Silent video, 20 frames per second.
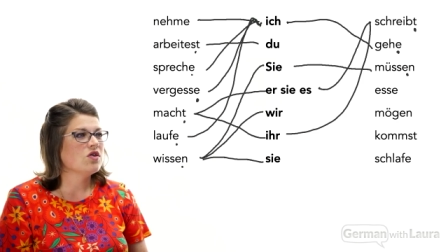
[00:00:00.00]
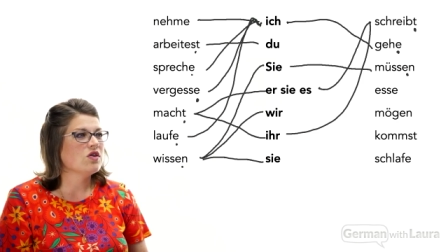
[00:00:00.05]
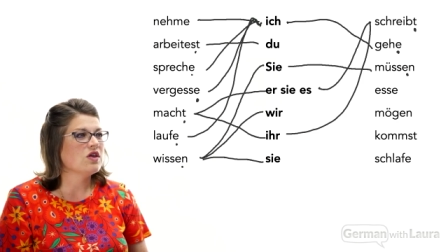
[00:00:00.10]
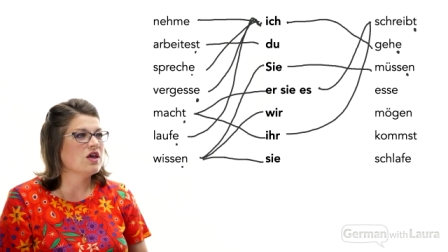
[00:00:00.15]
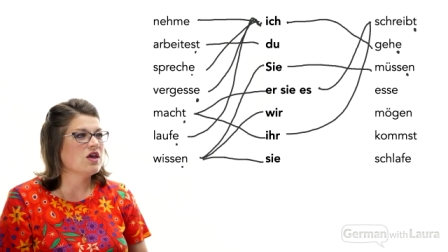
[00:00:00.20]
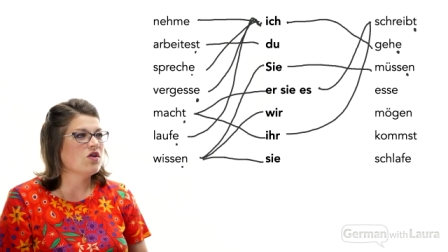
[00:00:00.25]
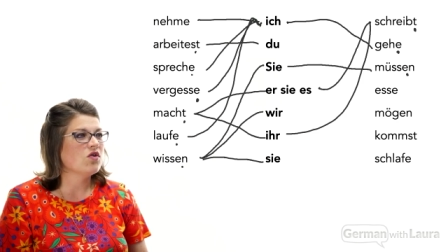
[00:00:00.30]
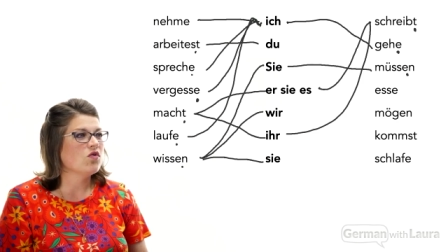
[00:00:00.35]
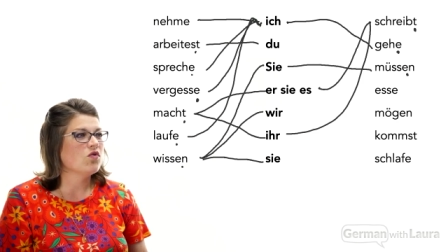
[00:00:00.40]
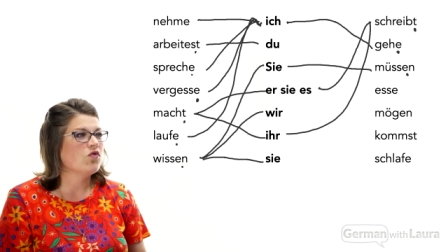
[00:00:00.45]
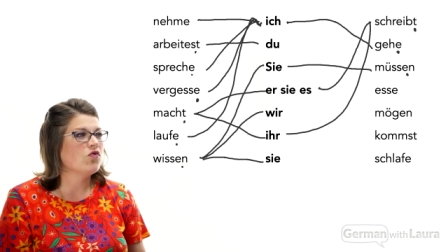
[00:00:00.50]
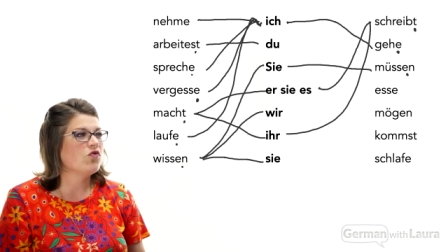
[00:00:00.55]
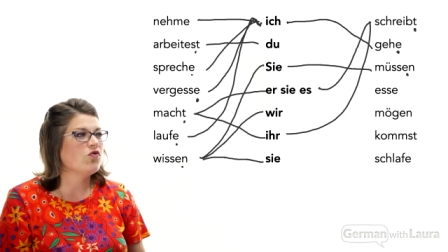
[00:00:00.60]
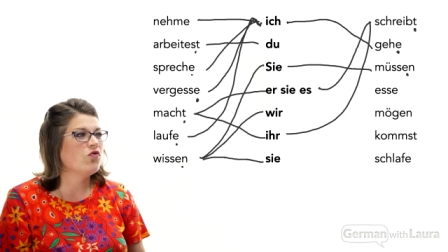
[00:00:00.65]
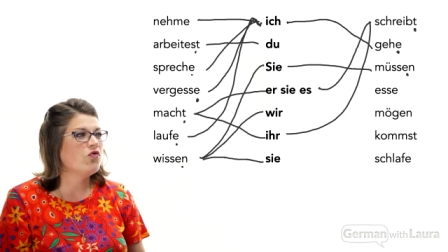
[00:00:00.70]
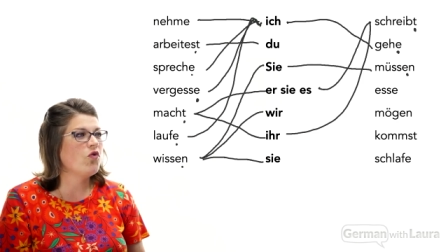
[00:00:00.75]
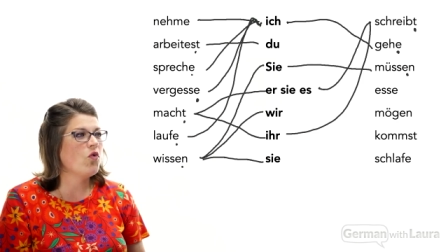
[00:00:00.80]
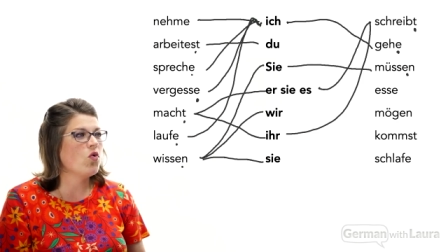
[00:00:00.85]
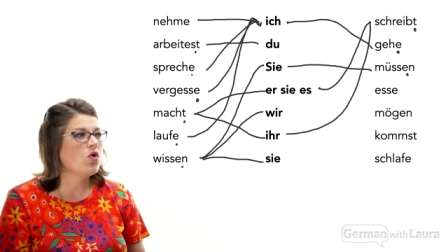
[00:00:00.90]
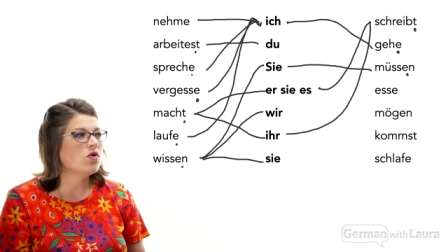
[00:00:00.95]
The
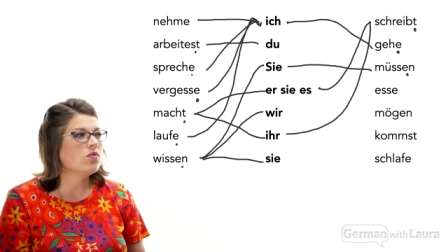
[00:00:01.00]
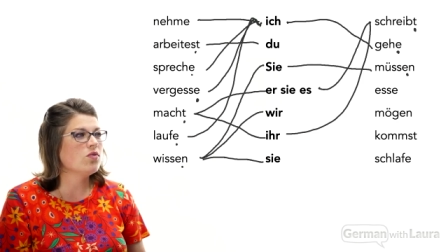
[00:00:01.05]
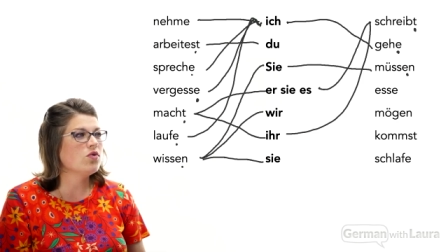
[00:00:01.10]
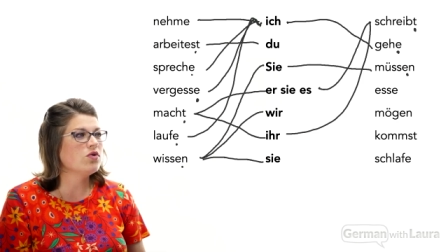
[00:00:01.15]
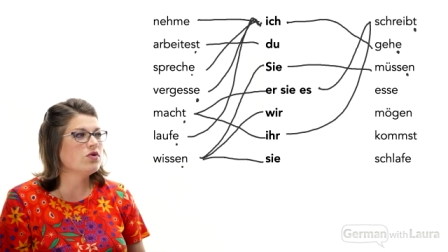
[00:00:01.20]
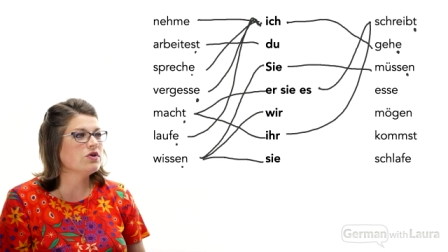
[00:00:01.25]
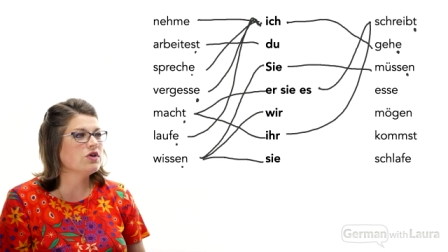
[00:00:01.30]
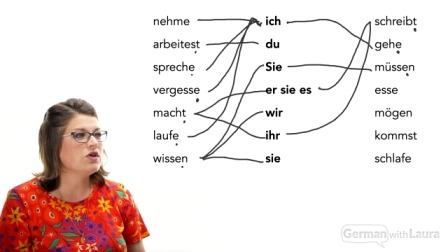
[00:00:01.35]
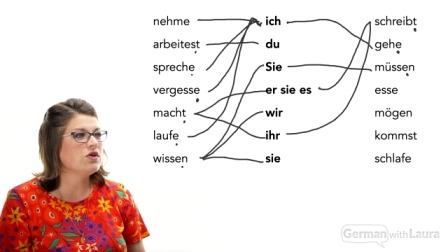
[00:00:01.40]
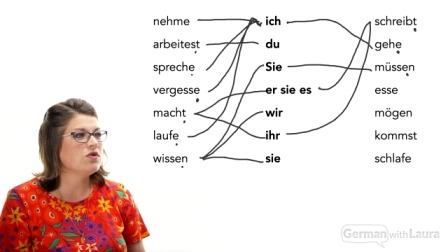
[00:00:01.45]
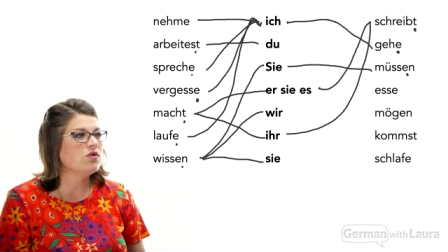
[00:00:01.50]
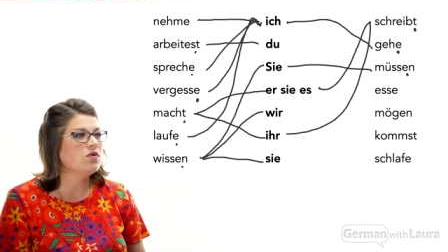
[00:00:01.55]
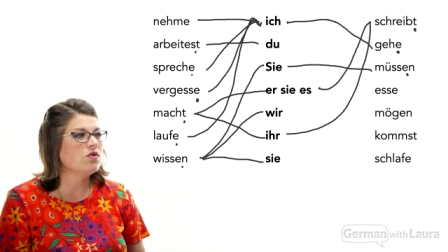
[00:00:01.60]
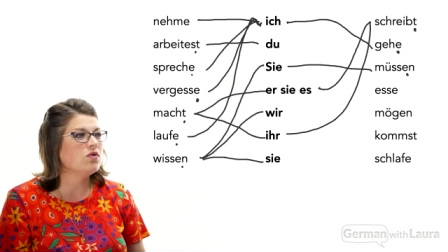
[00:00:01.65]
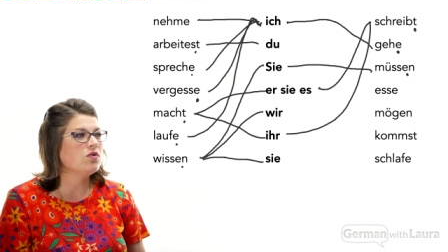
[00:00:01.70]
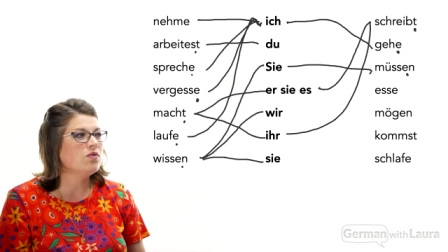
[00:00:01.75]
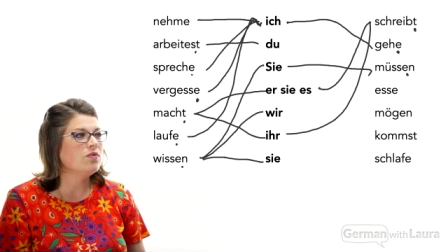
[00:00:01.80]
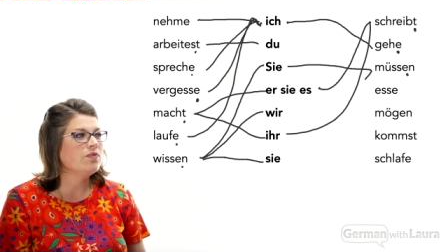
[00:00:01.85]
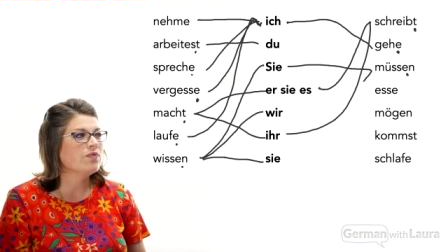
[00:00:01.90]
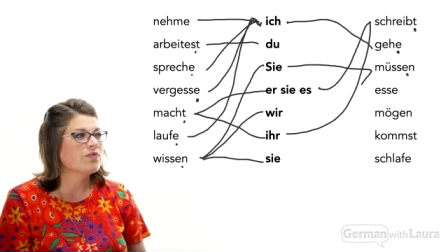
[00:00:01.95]
formal
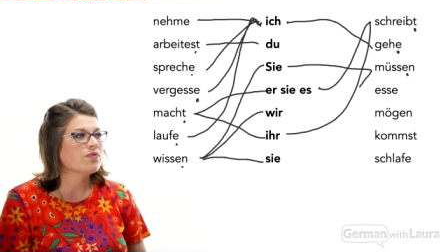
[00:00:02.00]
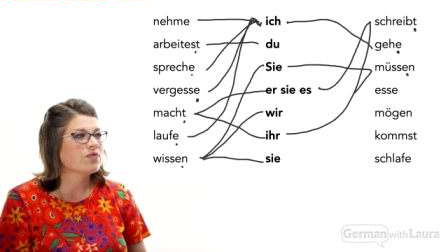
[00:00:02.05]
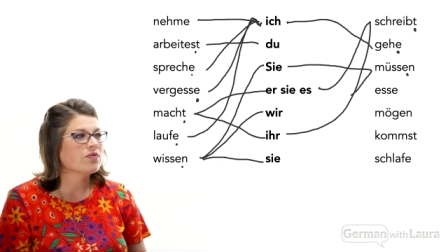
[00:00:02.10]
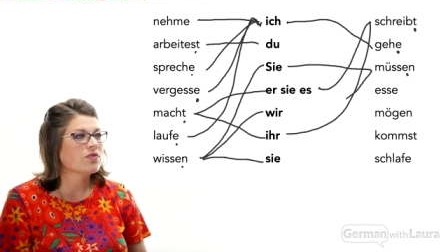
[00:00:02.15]
you,